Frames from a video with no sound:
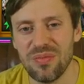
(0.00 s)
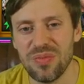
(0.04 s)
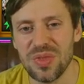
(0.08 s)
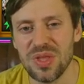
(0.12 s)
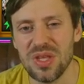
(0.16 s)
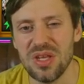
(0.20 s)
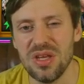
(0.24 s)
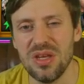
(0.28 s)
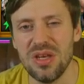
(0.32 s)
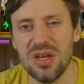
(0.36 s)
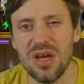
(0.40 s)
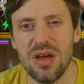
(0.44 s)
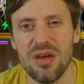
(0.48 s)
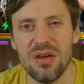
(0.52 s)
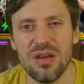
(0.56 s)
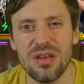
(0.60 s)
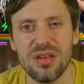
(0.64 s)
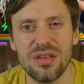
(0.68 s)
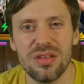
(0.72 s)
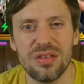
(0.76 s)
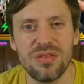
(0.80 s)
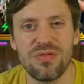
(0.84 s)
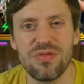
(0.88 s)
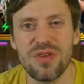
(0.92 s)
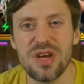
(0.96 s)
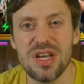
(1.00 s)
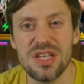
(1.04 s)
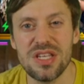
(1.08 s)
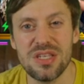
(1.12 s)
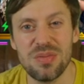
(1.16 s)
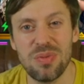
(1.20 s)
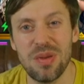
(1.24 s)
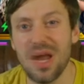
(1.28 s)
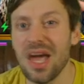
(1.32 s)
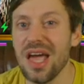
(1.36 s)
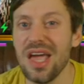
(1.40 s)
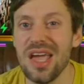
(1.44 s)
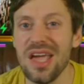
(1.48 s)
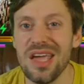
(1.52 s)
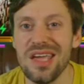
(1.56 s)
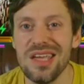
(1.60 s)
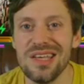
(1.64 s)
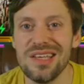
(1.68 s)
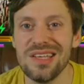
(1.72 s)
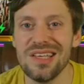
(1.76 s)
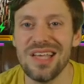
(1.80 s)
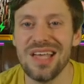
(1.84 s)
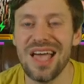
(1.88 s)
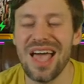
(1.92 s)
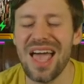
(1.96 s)
you know, free to play,
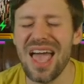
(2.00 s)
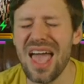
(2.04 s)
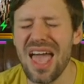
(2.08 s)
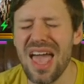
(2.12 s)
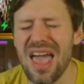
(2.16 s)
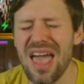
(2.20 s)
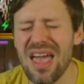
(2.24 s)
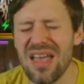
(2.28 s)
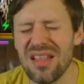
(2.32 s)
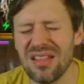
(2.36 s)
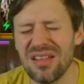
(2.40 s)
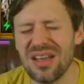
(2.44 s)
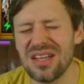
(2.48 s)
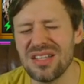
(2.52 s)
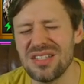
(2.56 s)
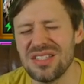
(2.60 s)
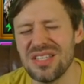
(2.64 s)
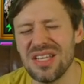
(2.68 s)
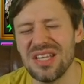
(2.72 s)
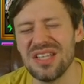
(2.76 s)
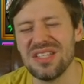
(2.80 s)
like I said,